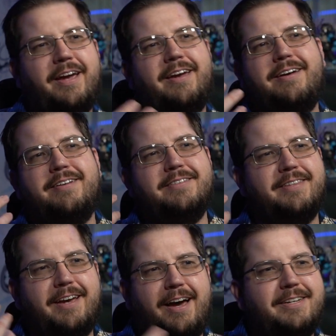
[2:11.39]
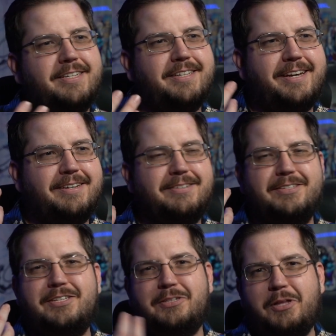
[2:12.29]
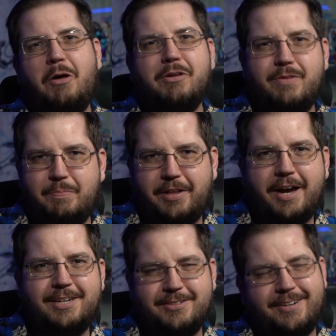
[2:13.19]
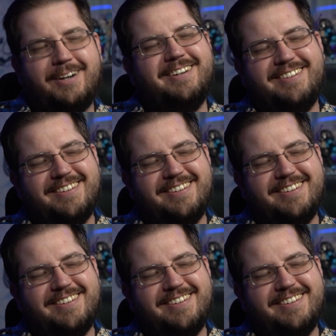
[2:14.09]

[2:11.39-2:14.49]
And the guy is just like slowly replying to her.